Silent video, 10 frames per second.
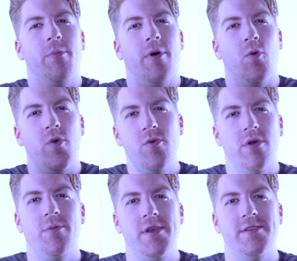but we
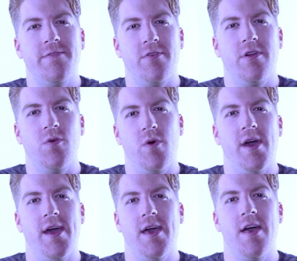want to be different in a
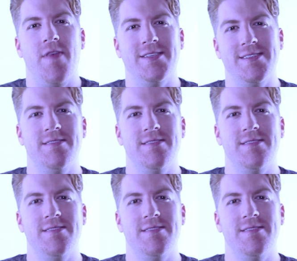way that's,